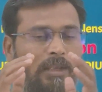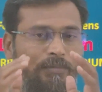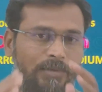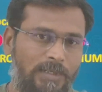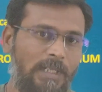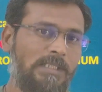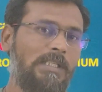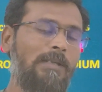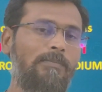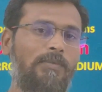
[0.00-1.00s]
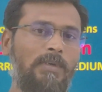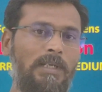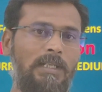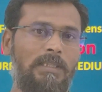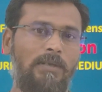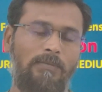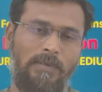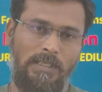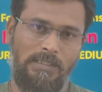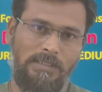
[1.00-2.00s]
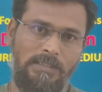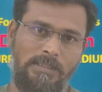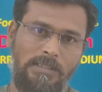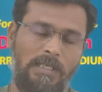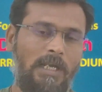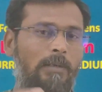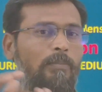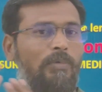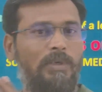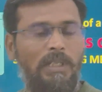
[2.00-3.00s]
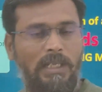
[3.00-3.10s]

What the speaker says: If you take same focal length of lens and put